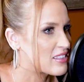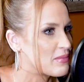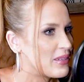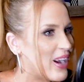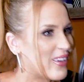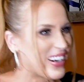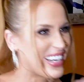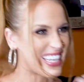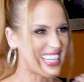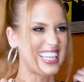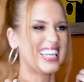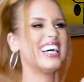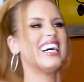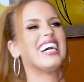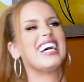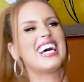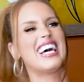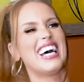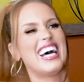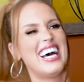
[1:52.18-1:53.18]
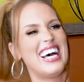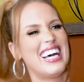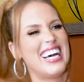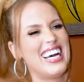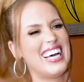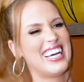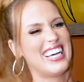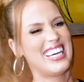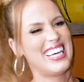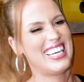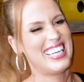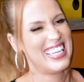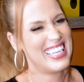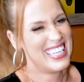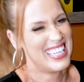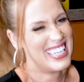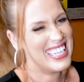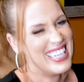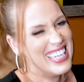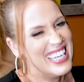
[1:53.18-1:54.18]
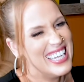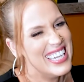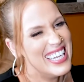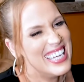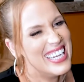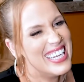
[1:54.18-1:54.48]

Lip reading: shit. All right, here we go.